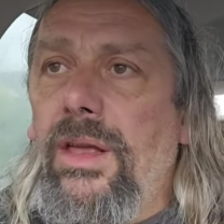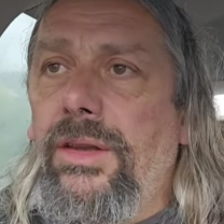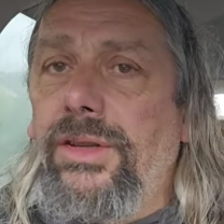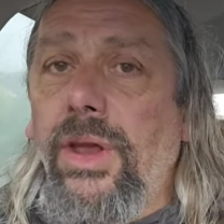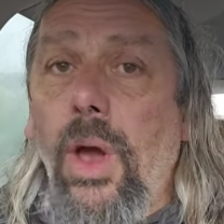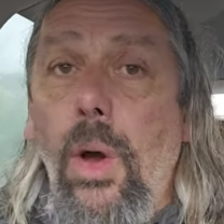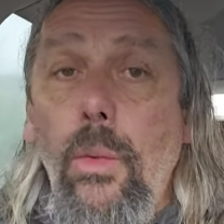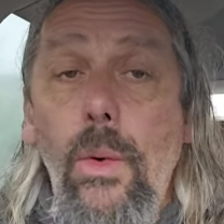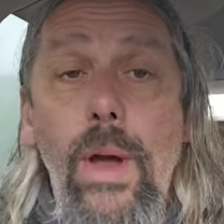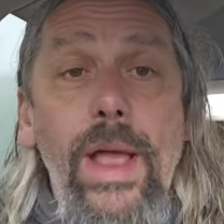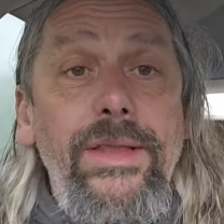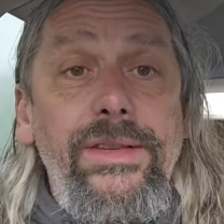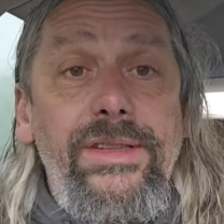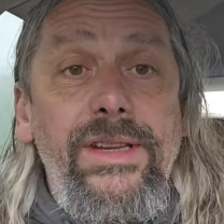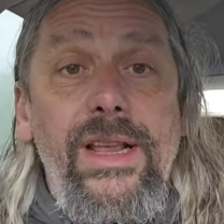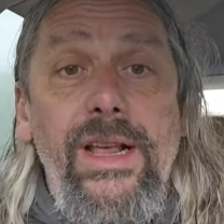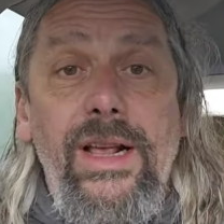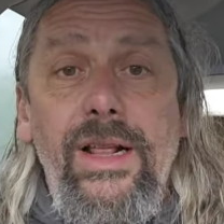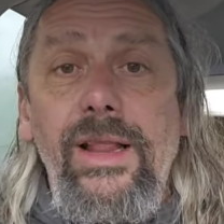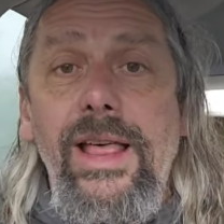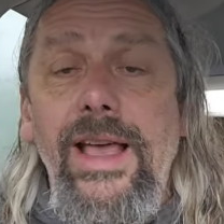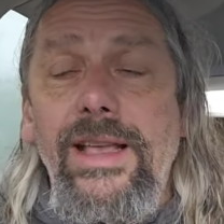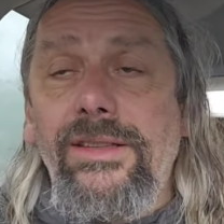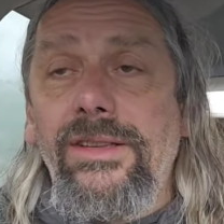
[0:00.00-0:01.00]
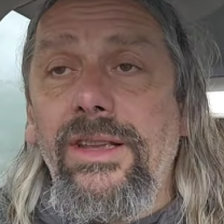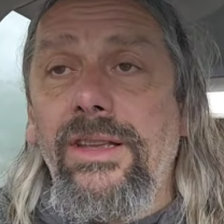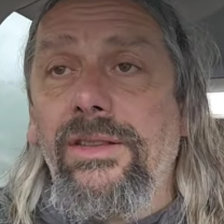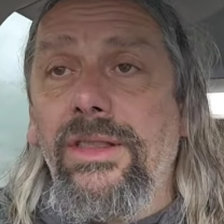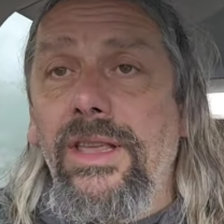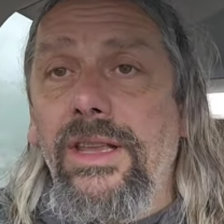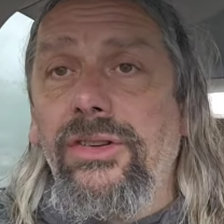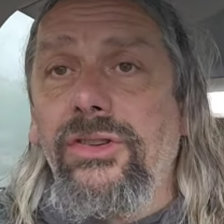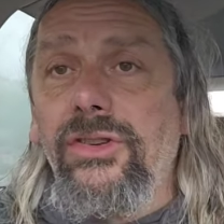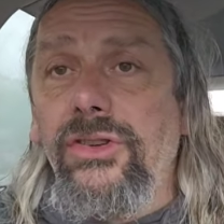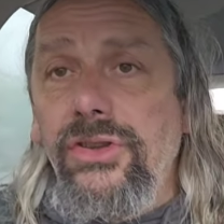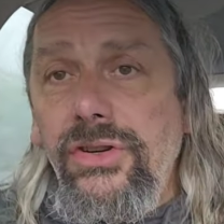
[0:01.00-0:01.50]
So I went and collected
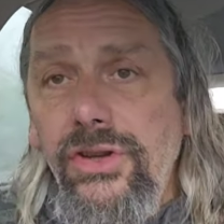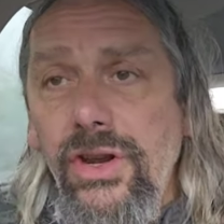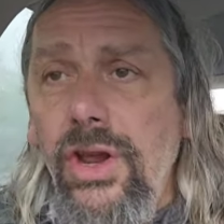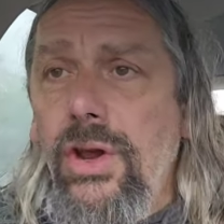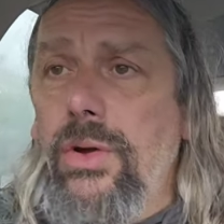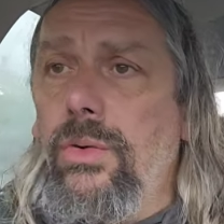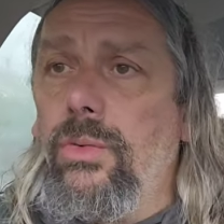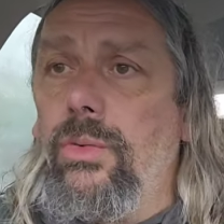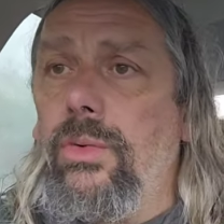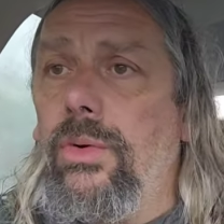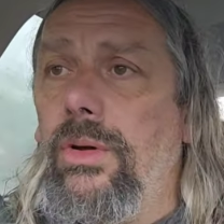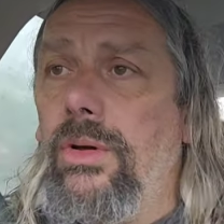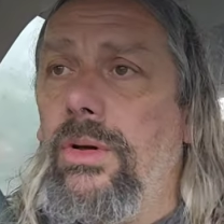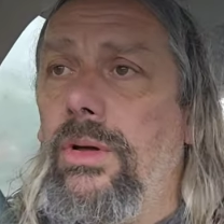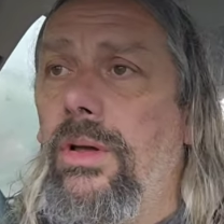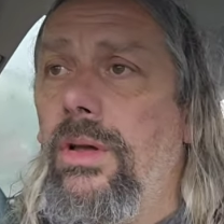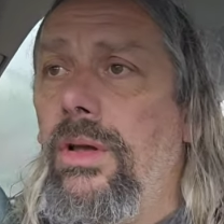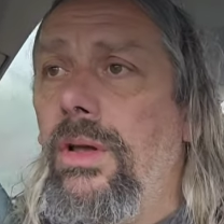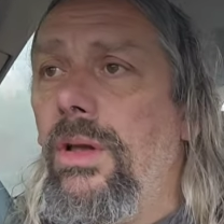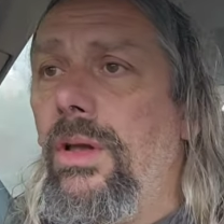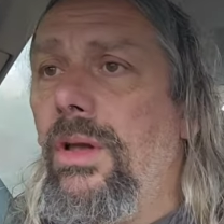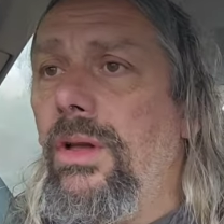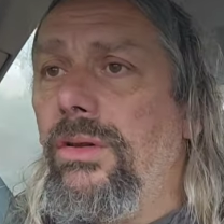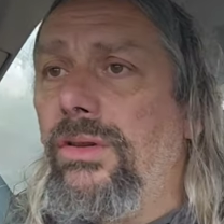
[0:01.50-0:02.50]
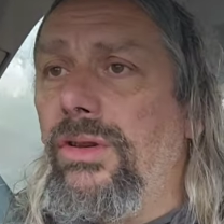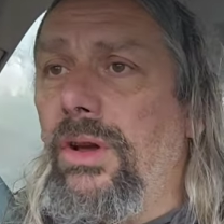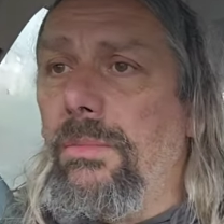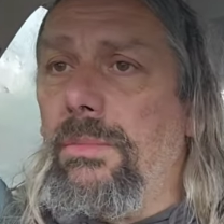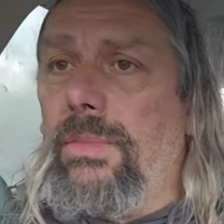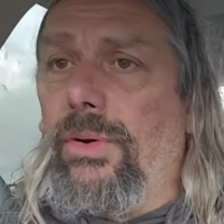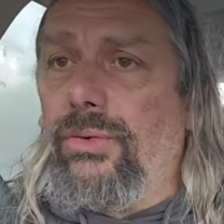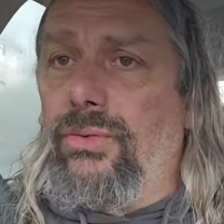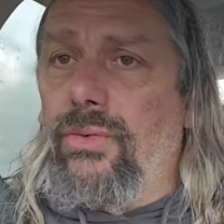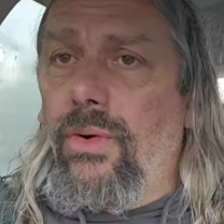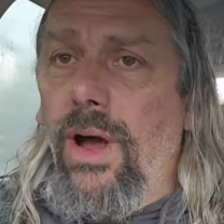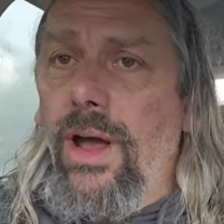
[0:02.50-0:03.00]
this new
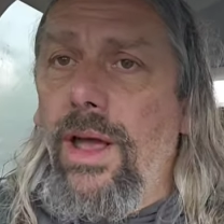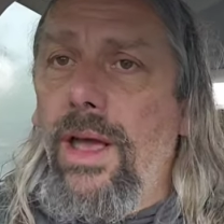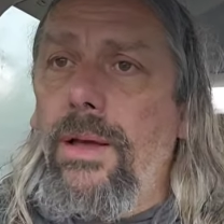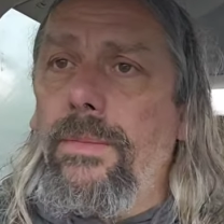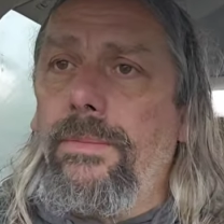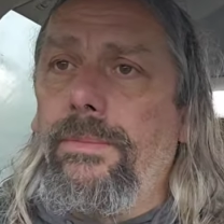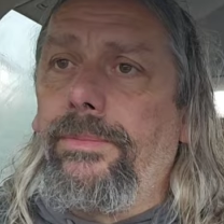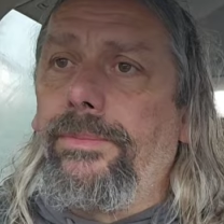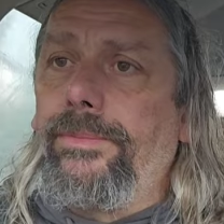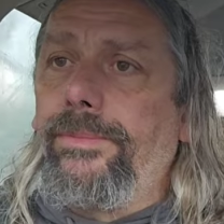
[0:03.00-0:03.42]
tumble dryer